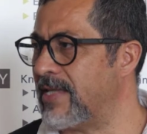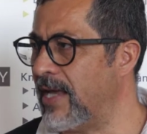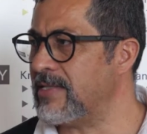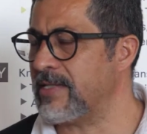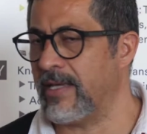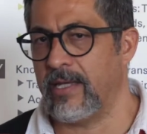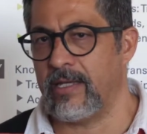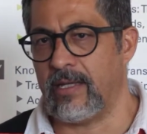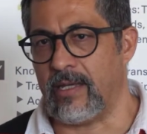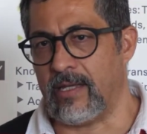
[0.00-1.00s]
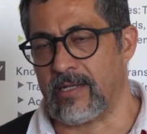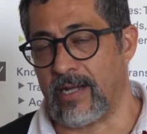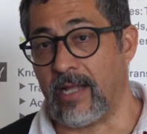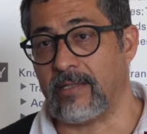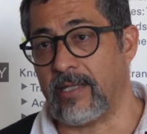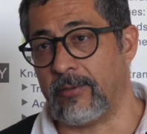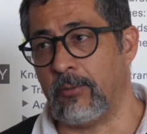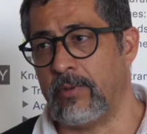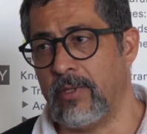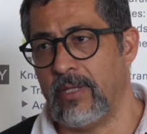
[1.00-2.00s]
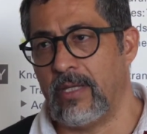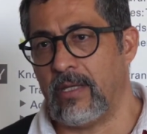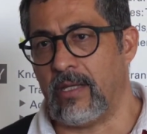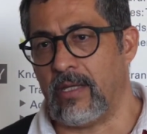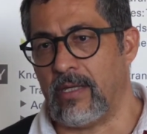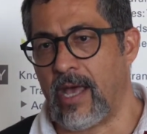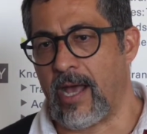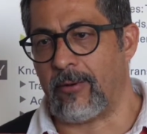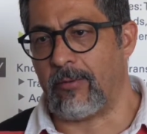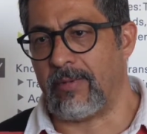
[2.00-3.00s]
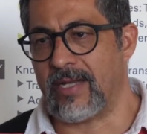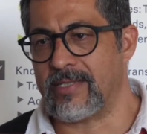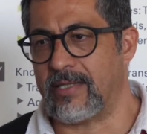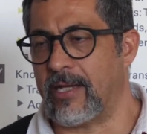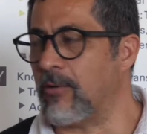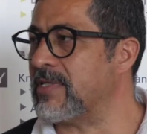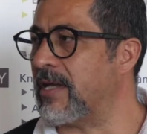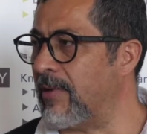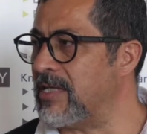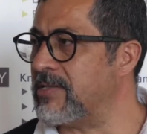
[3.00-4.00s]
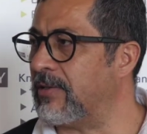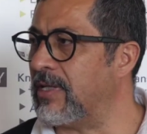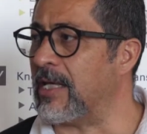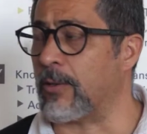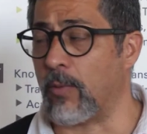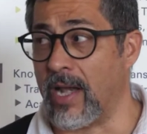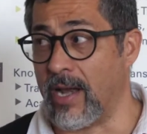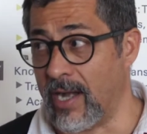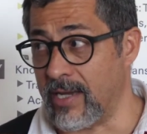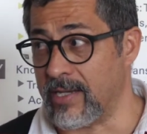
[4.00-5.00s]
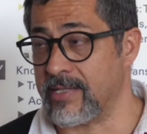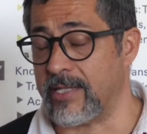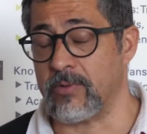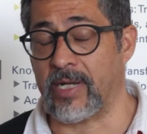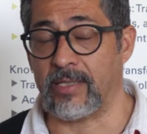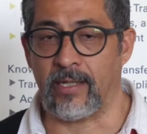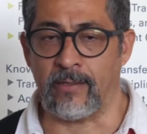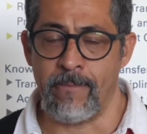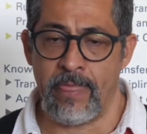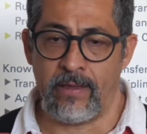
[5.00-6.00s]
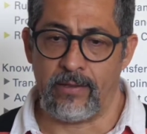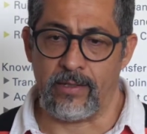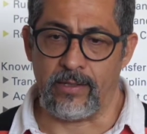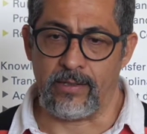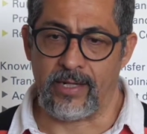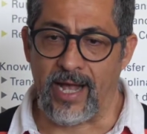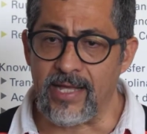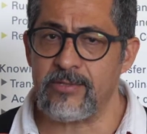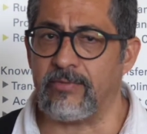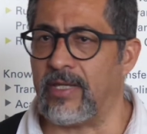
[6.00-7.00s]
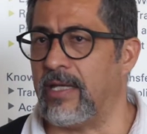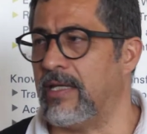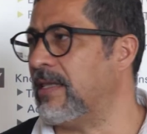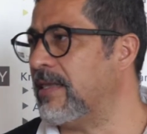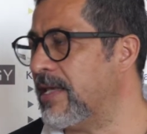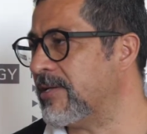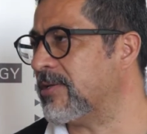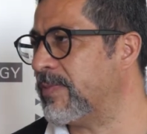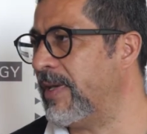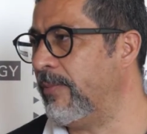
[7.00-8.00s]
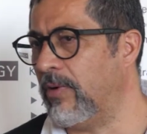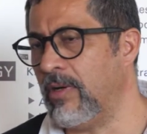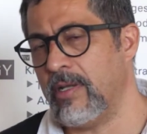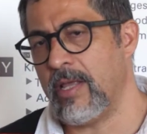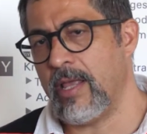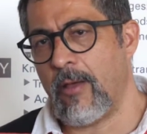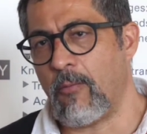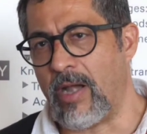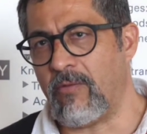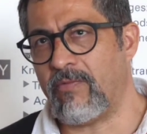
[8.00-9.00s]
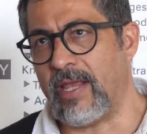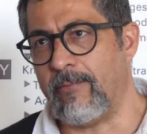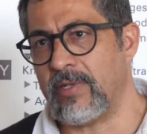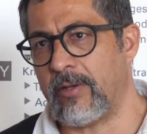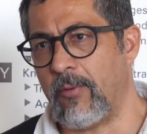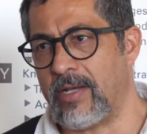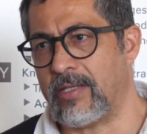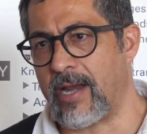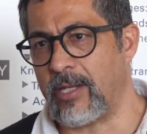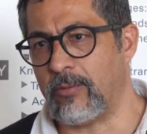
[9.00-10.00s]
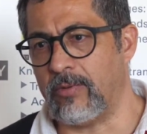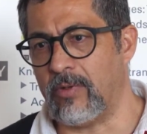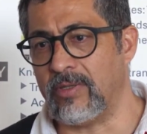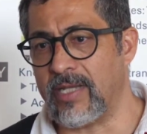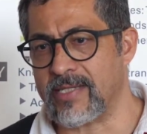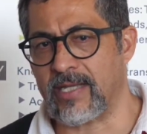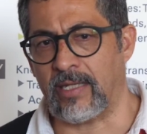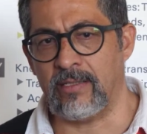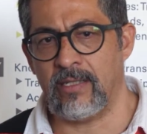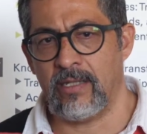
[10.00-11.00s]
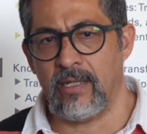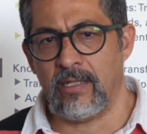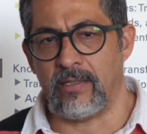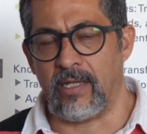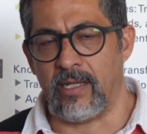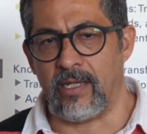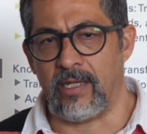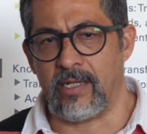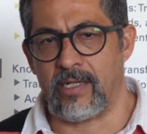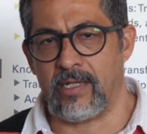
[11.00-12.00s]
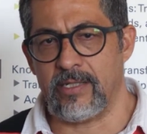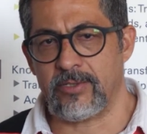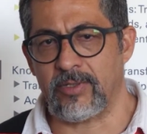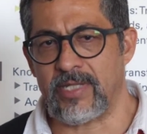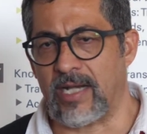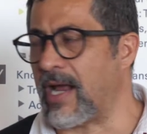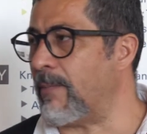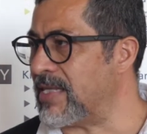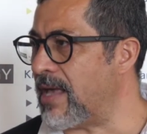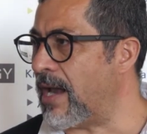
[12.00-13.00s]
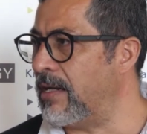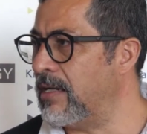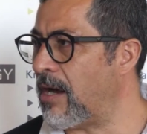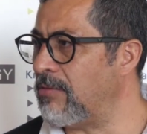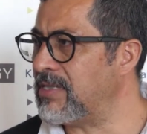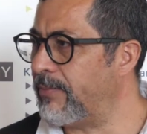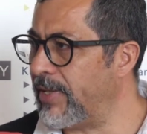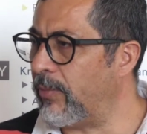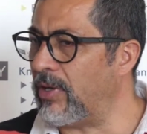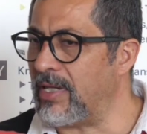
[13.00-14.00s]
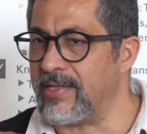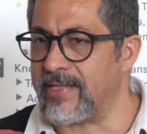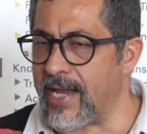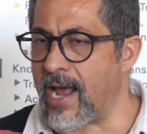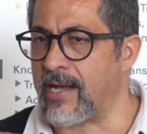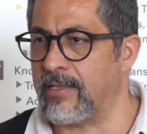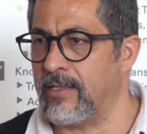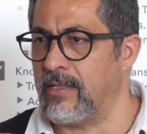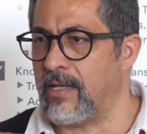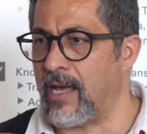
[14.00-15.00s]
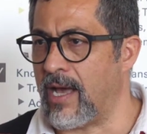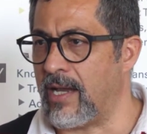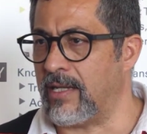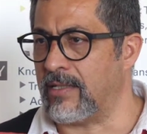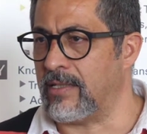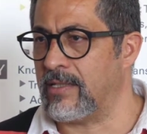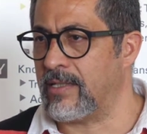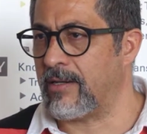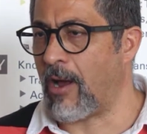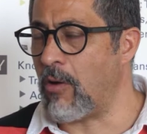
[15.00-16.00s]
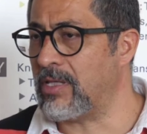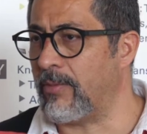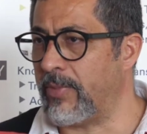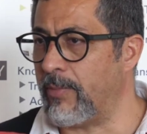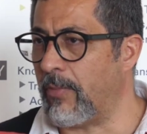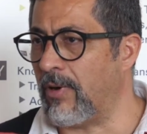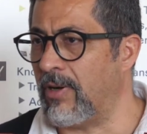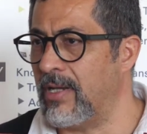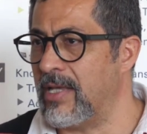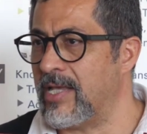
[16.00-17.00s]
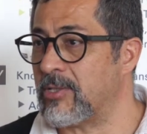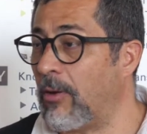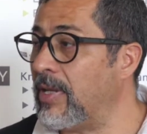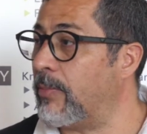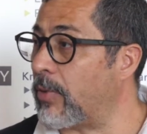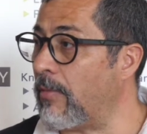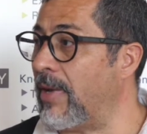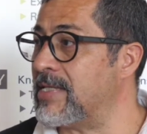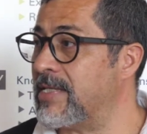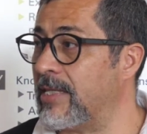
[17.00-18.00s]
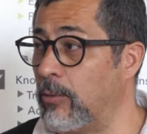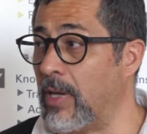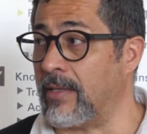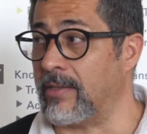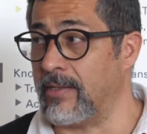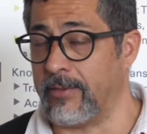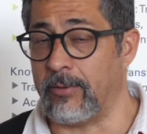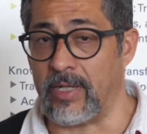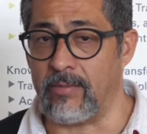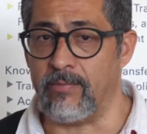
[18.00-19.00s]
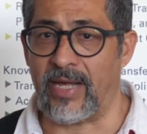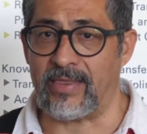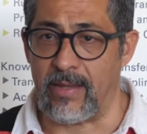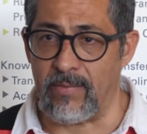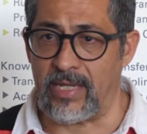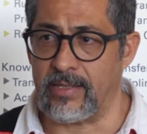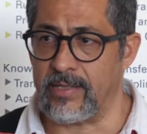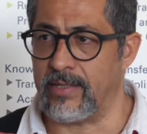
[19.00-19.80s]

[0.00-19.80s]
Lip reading: States related to agrobiodiversity conservation in rural areas in Yucatan. In hands on the indigenous people, one of them we try to understand the social capital, how the people interact and how the people solve the problems during pandemic